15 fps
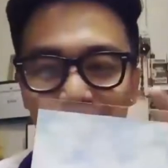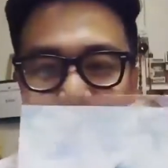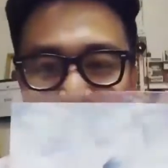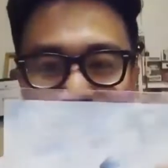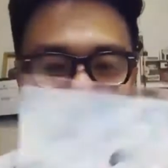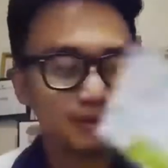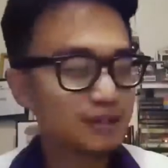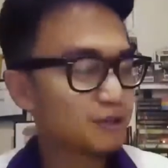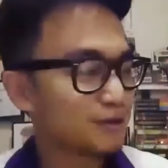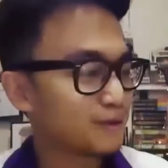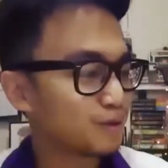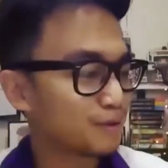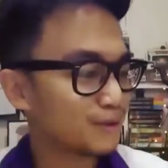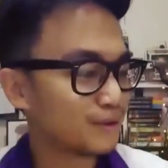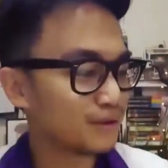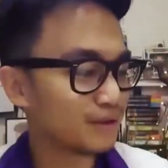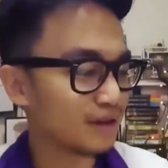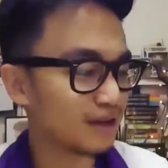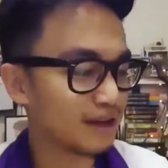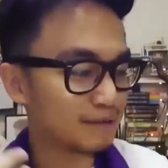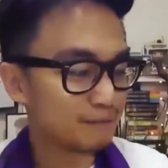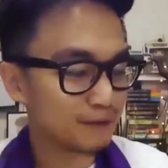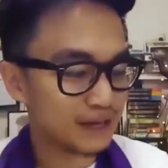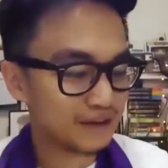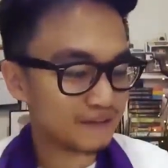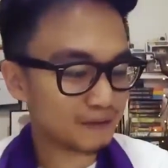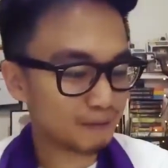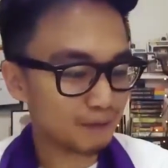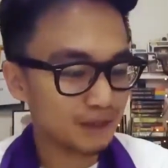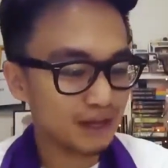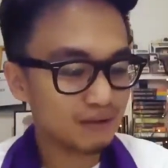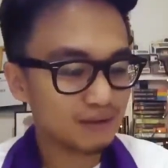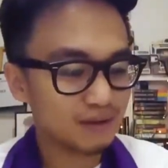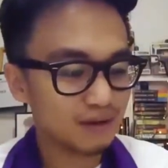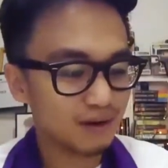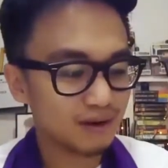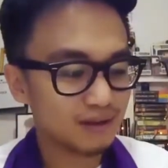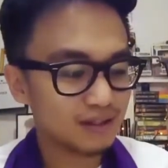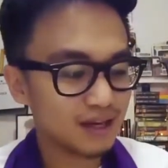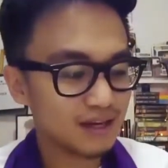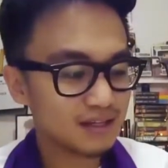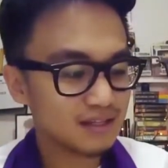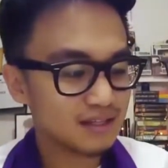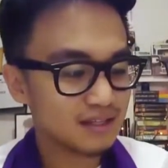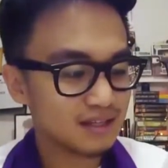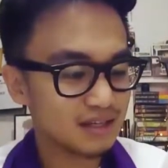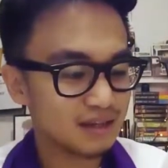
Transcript: it's pretty cool. Even without the context,